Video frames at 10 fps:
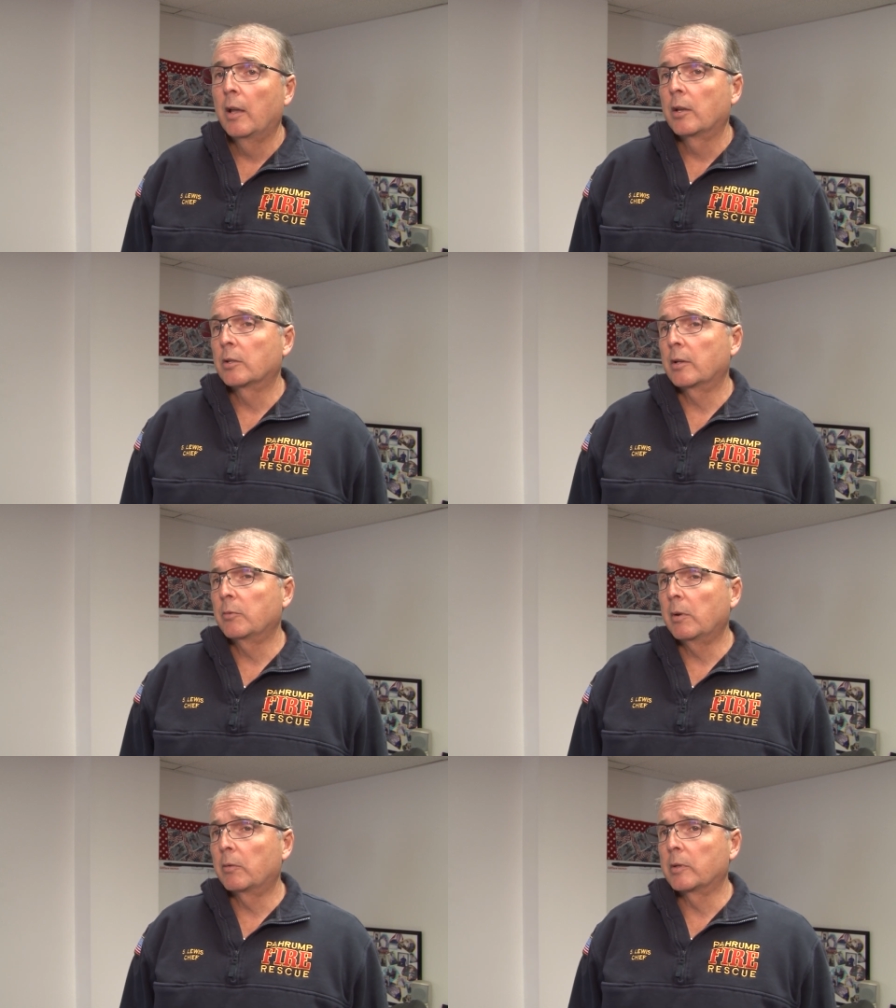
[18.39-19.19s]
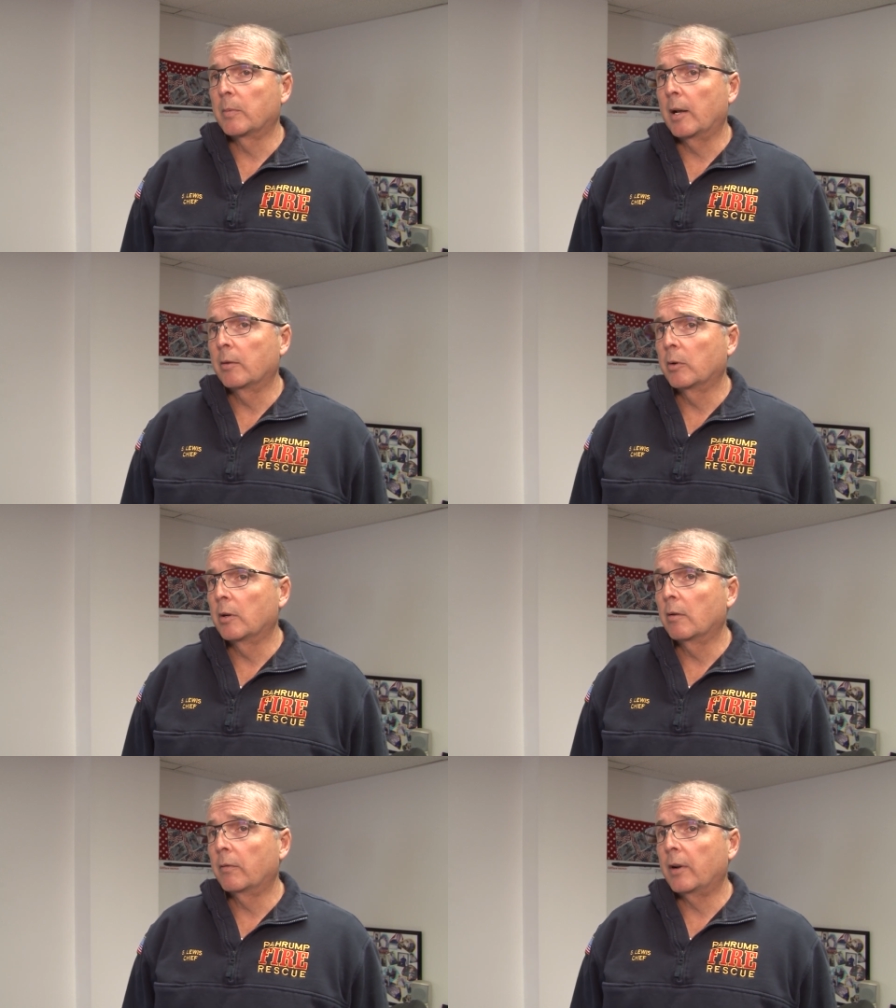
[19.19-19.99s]
So as we were responding, we were
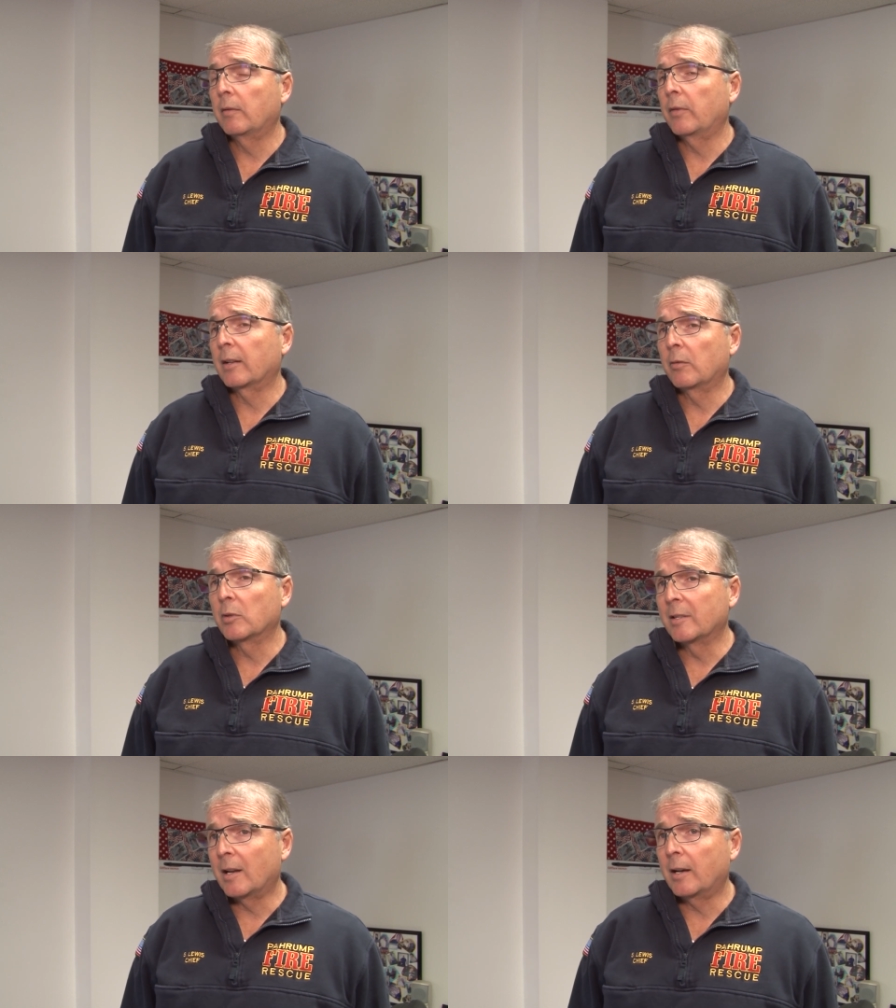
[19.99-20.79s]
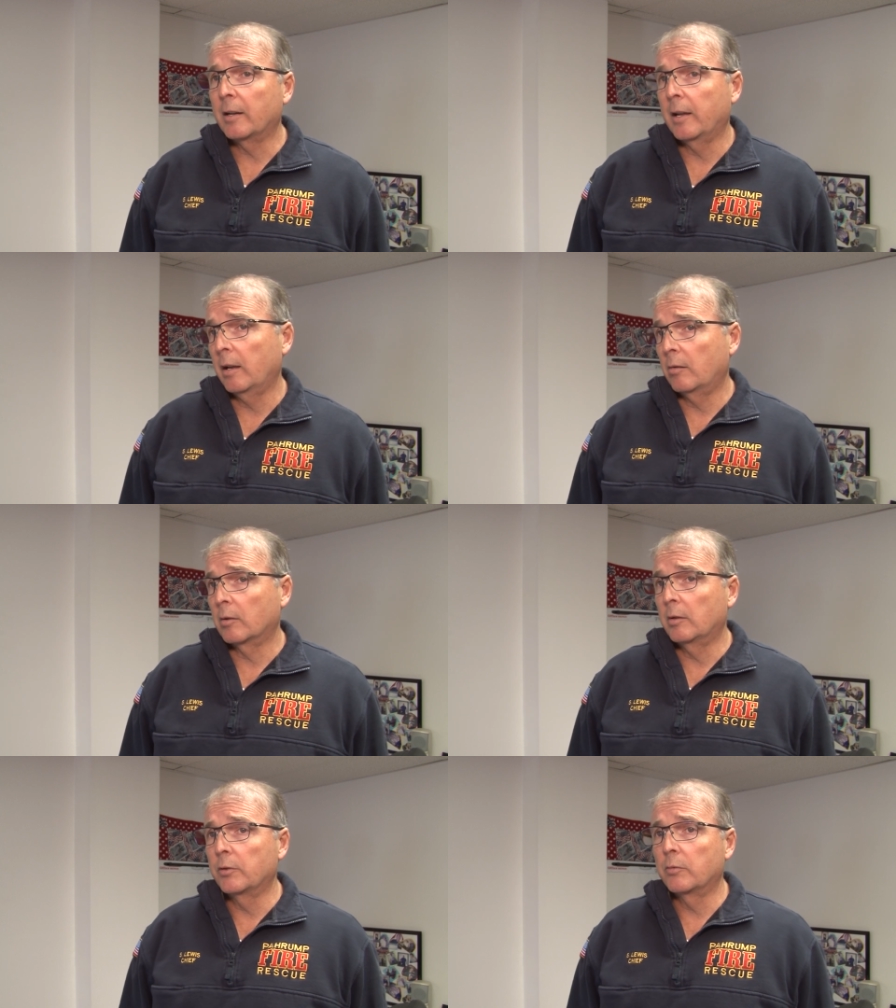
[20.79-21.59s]
notified. In fact, it was not a
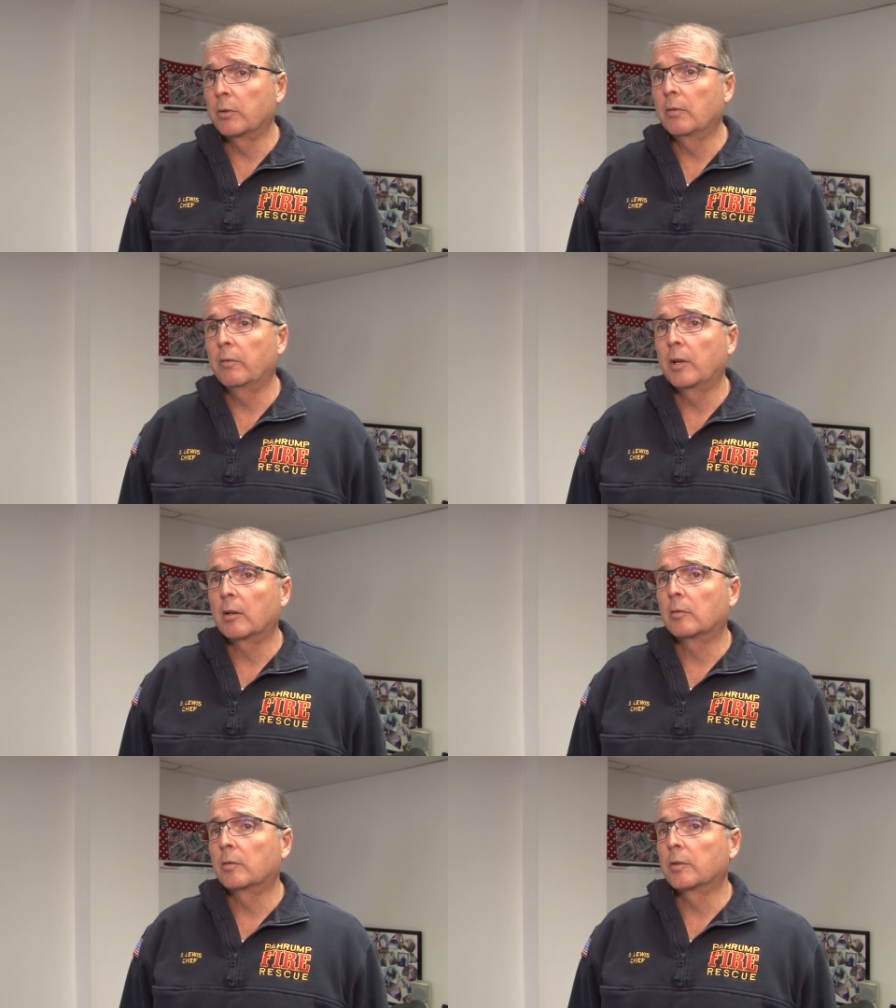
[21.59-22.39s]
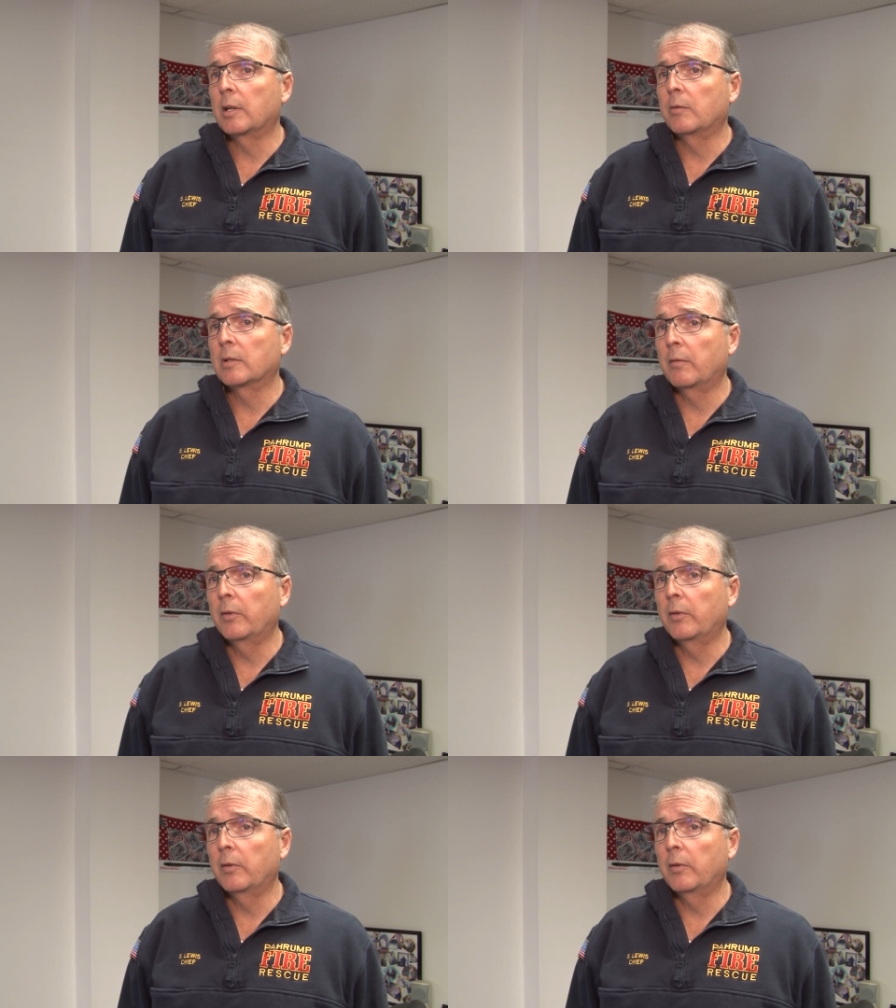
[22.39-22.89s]
head-on collision with two vehicles. It was a